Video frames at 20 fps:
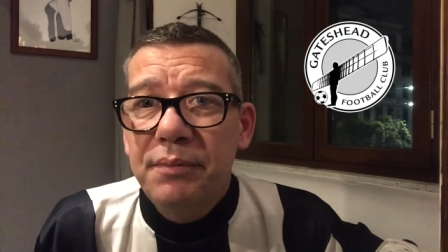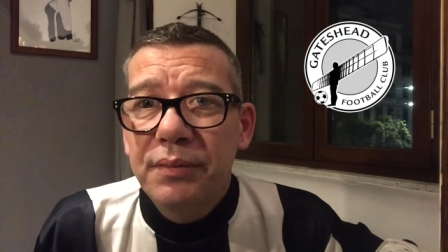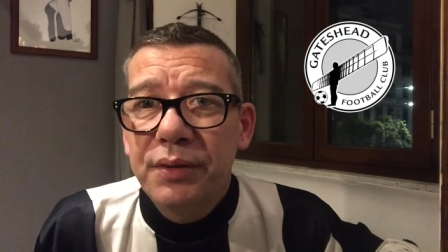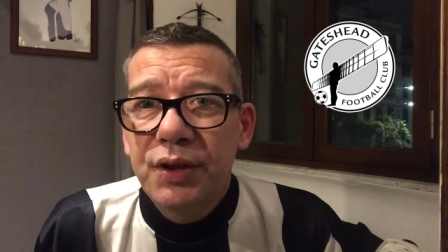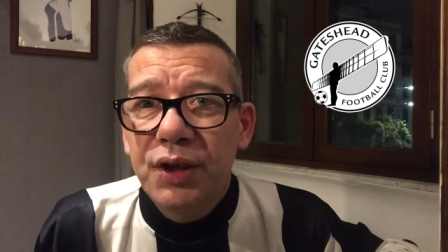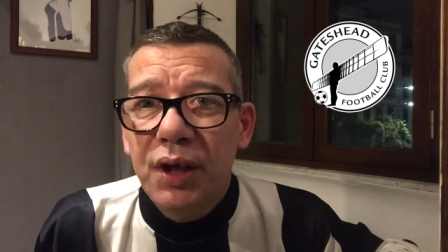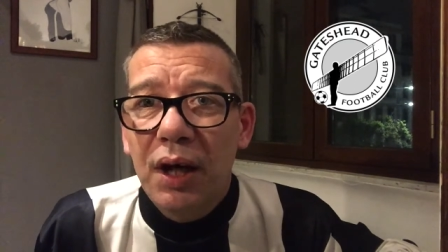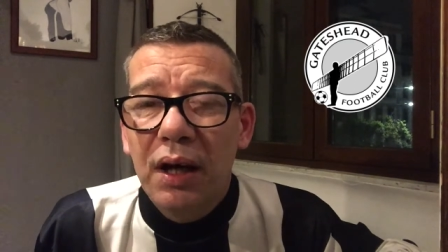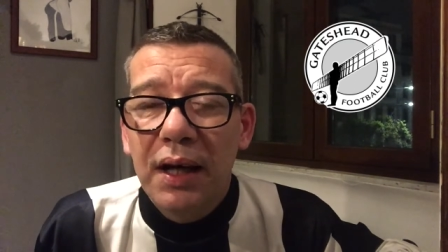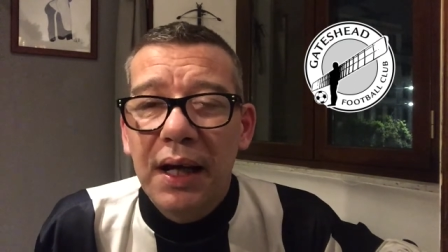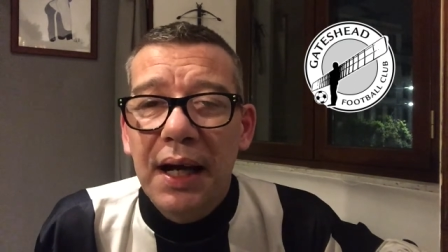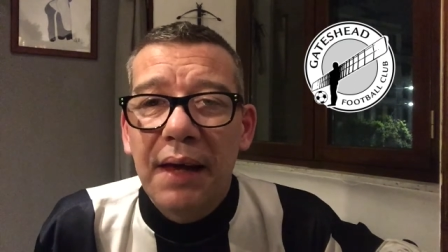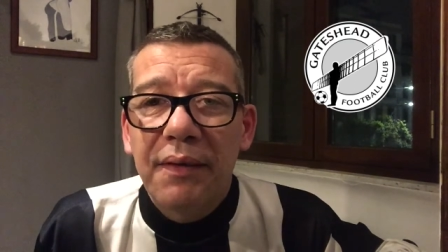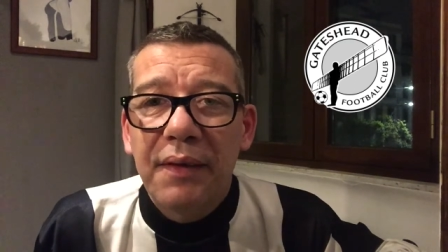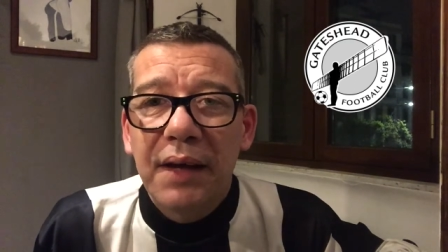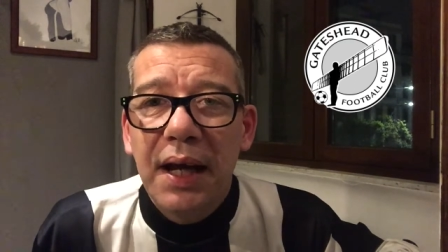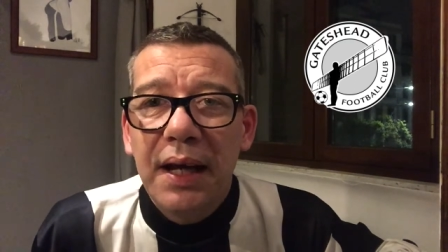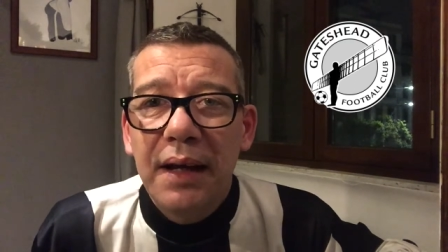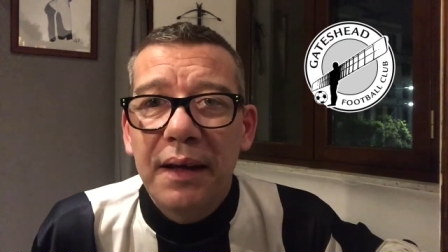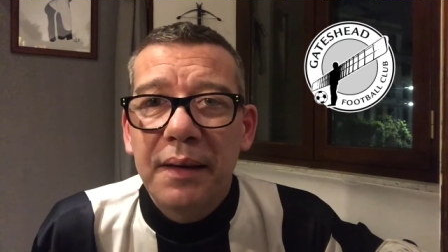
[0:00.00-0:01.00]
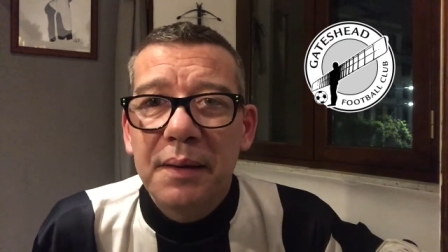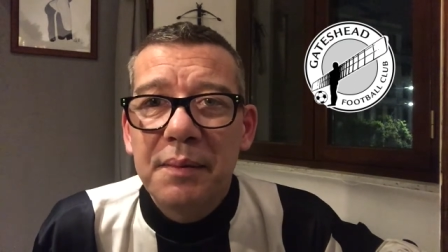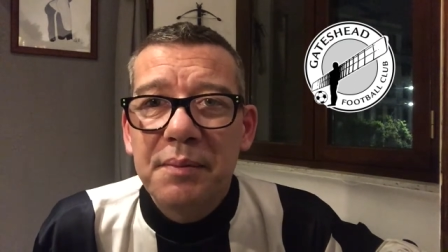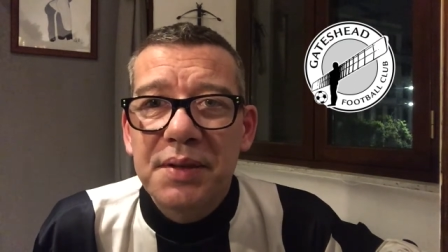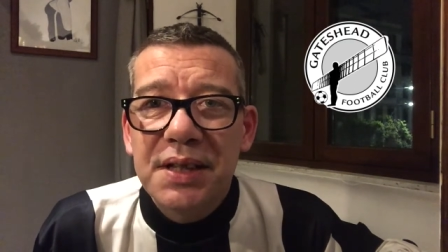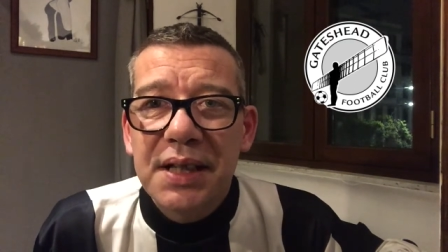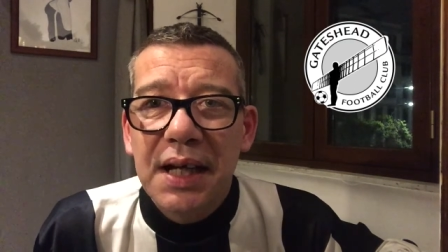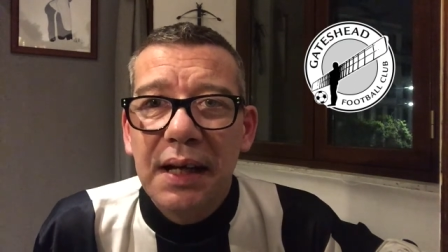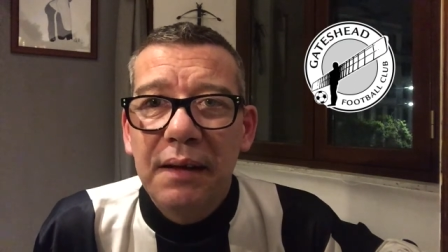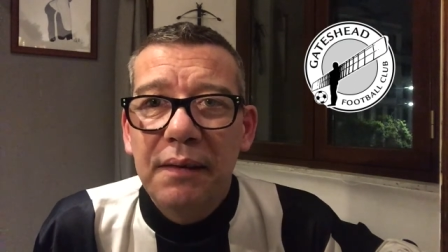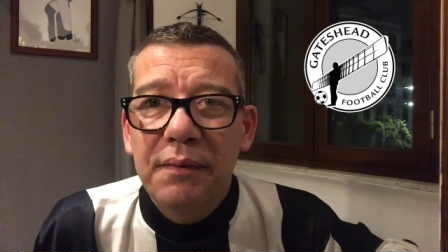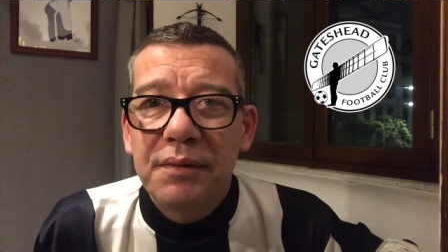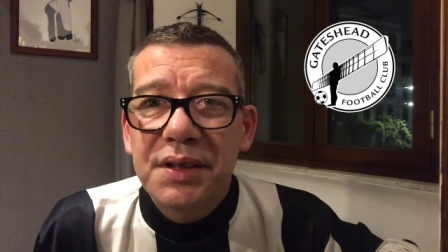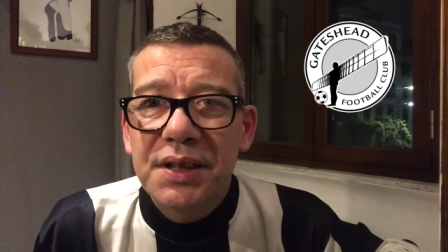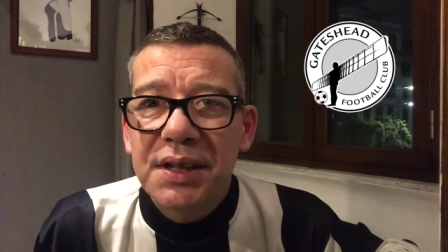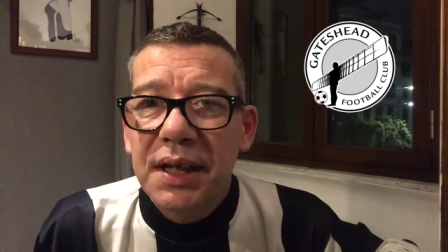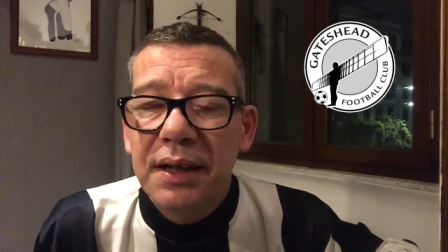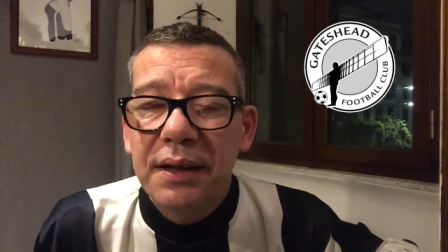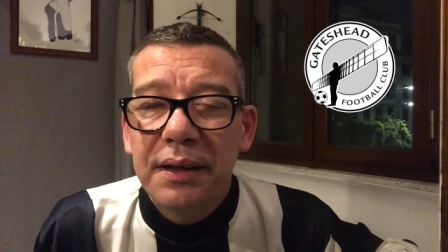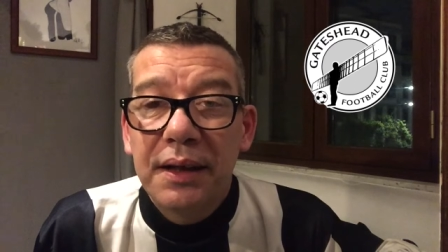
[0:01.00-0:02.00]
Charlton Athletic themselves
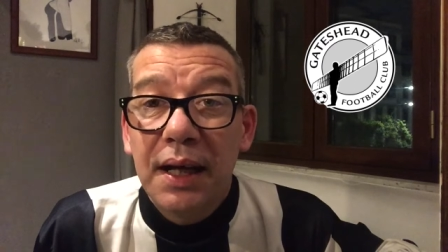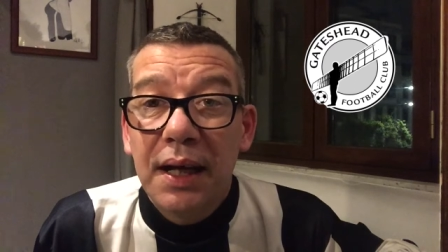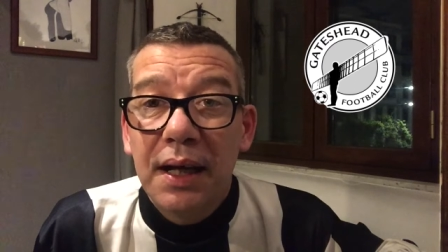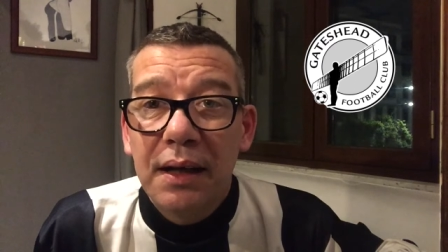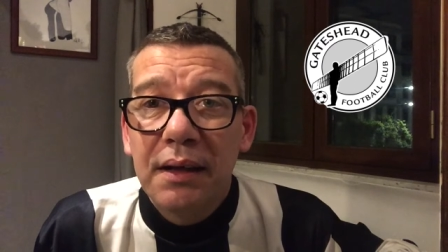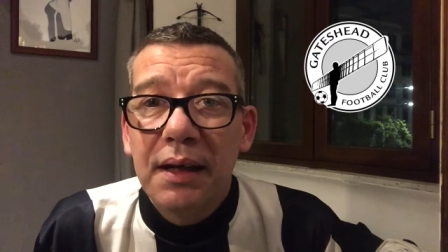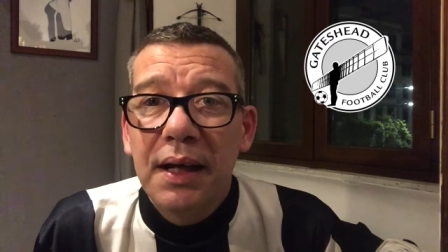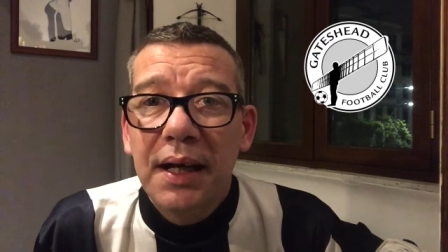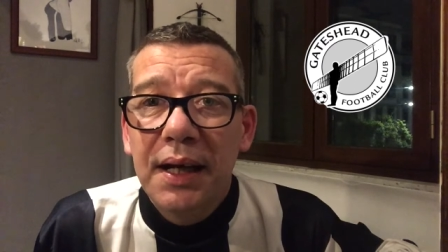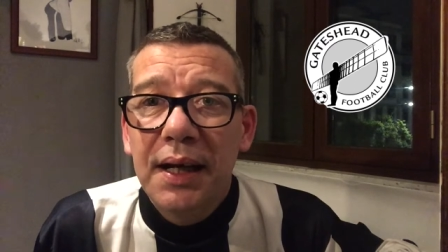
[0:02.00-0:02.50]
said that